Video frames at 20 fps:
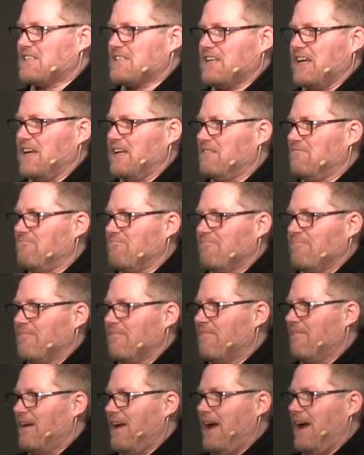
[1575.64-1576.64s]
said,
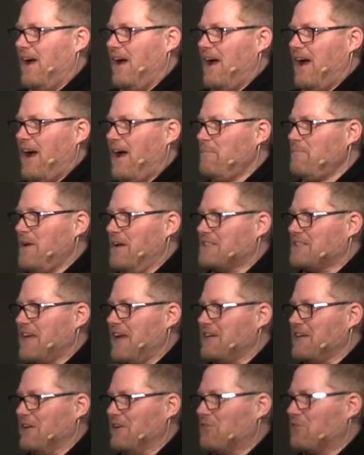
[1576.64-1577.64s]
I'm not
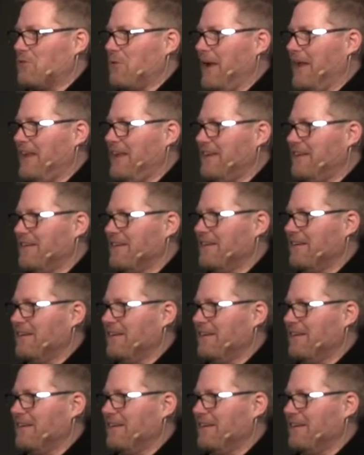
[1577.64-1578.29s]
taking credit,